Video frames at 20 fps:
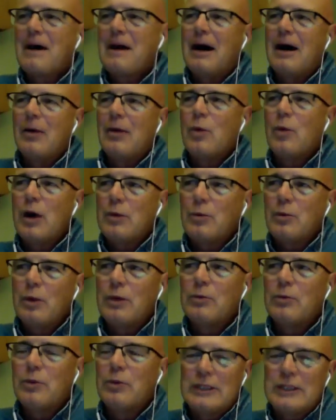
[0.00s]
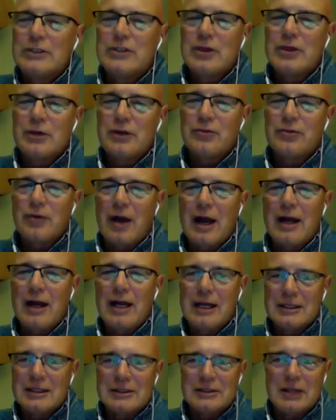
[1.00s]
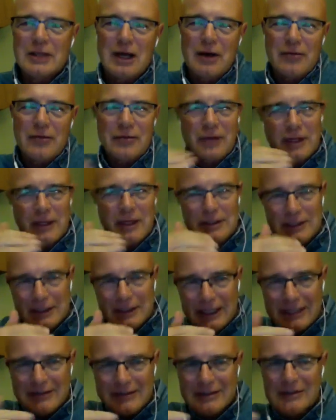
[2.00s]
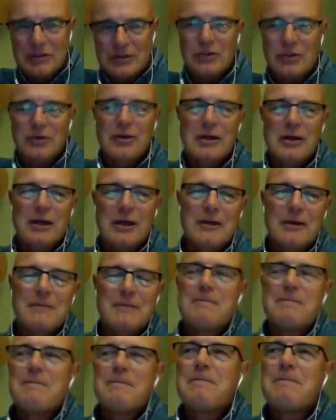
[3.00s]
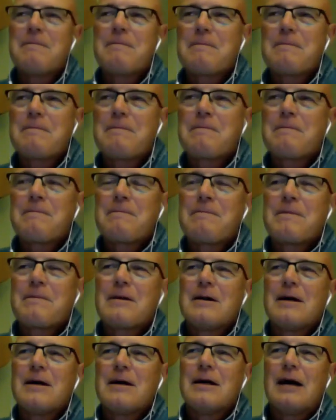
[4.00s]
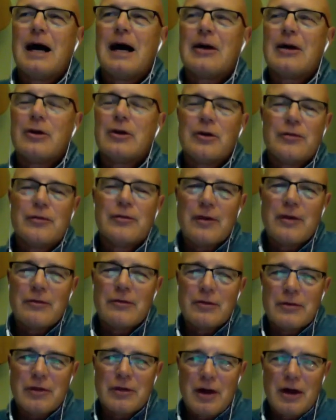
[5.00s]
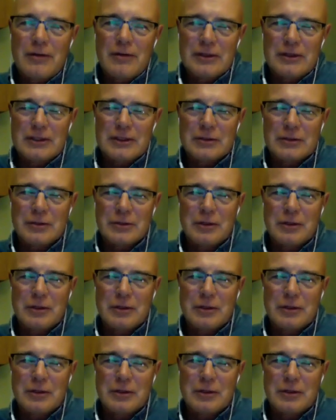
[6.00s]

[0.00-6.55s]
When we reach Good Friday itself in the Lenten journey, I don't know if you've ever thought of it this way